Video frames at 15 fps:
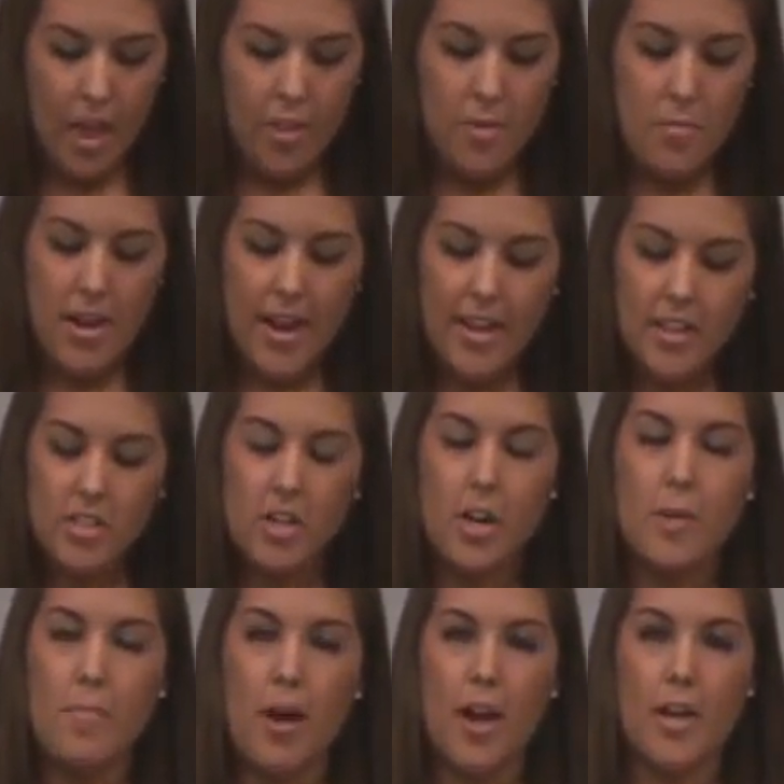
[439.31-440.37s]
The miraculous art
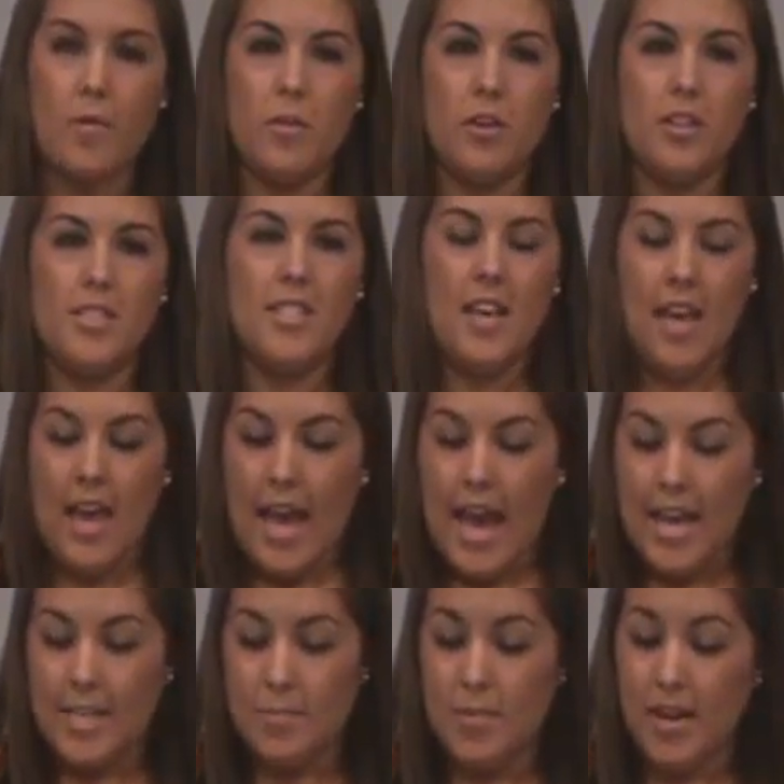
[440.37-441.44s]
of body world
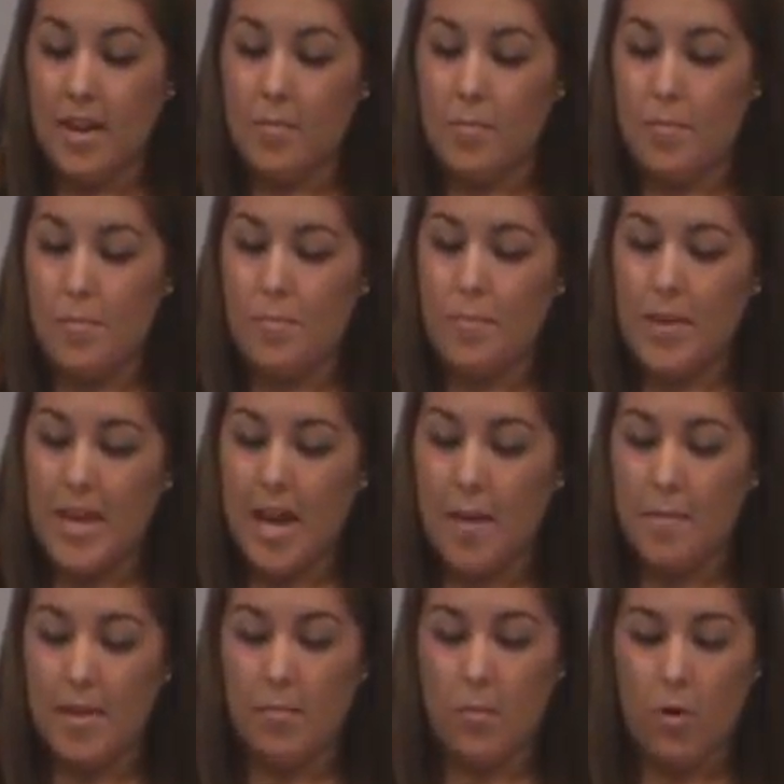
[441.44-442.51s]
has been
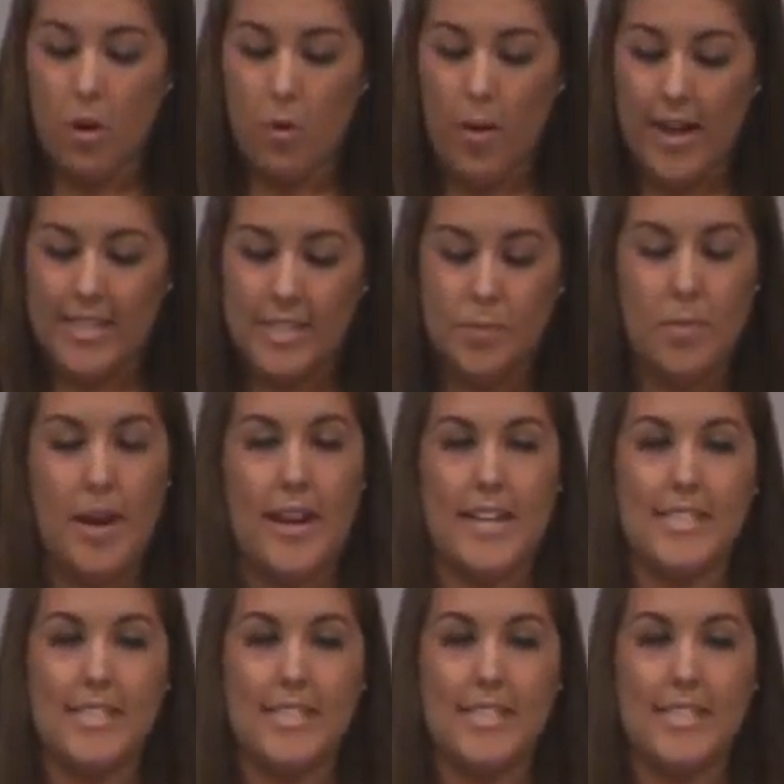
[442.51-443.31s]
becoming more widespread.